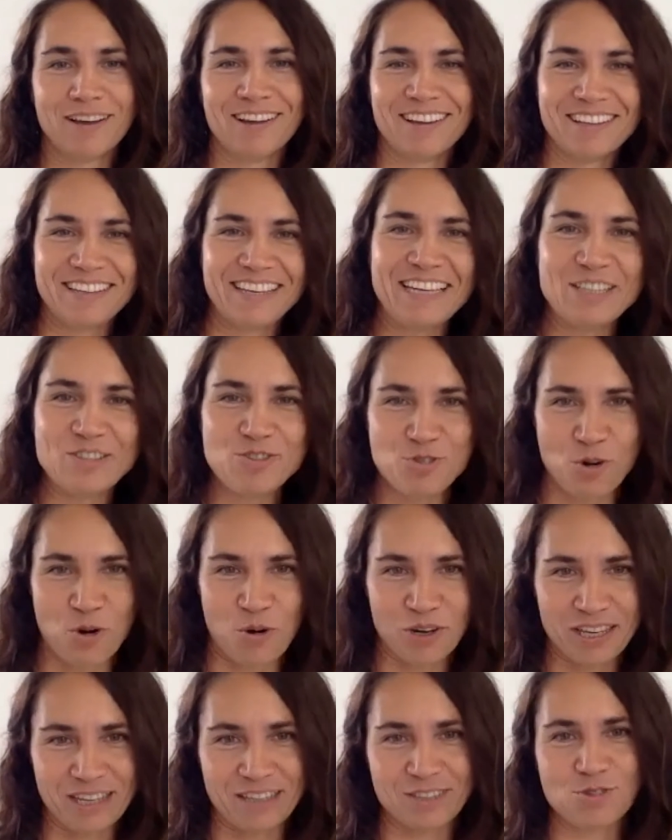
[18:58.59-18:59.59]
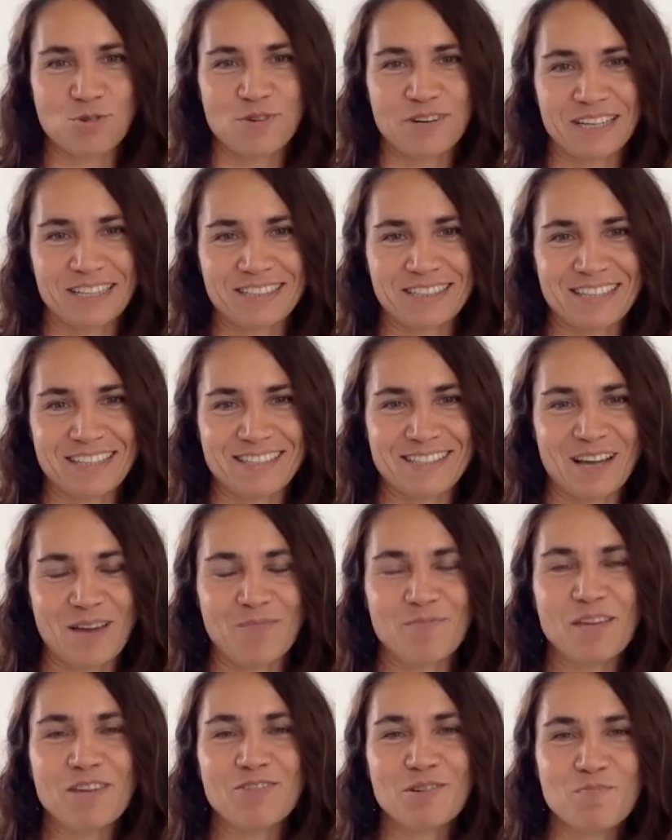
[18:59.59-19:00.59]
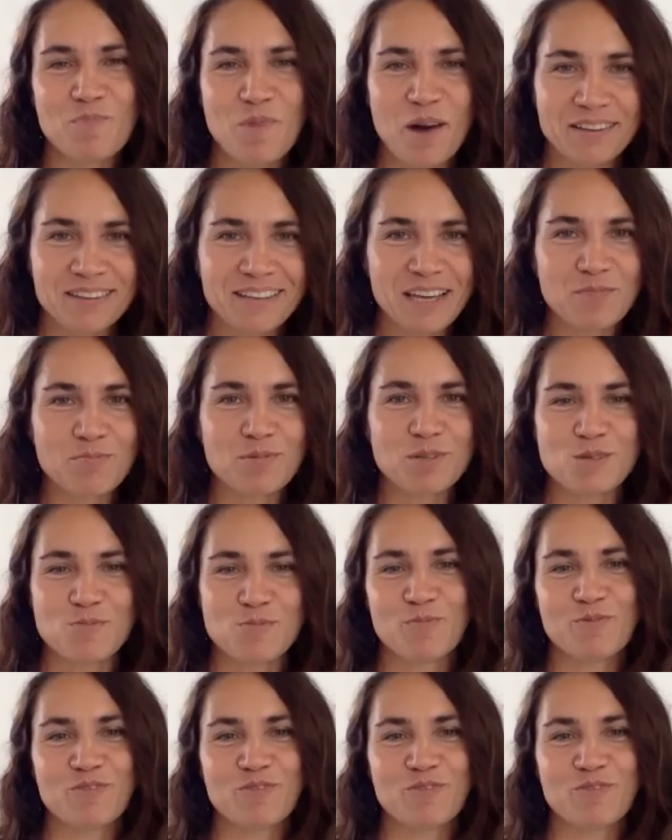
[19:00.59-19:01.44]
in Turkey during that time. Even my neighbors